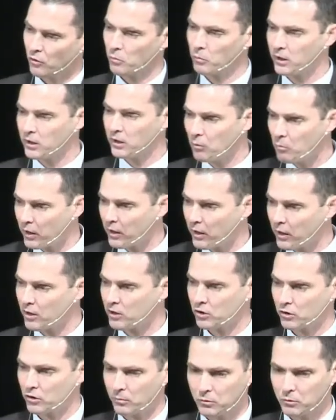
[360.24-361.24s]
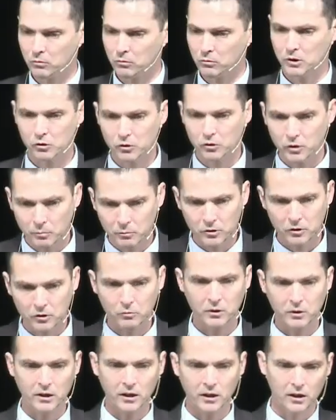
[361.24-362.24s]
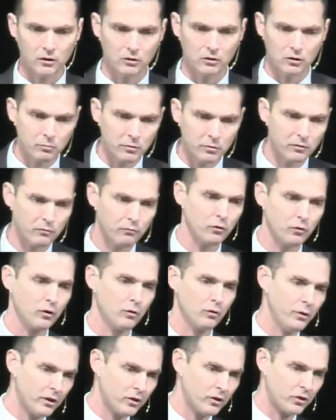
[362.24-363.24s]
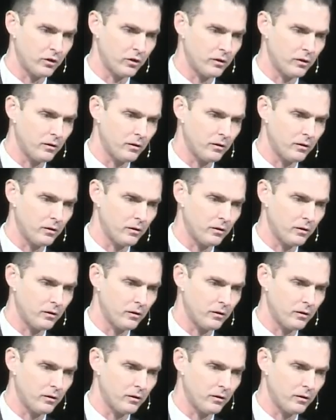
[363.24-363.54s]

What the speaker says: we compare Scripture with Scripture, we get a little bit fuller picture.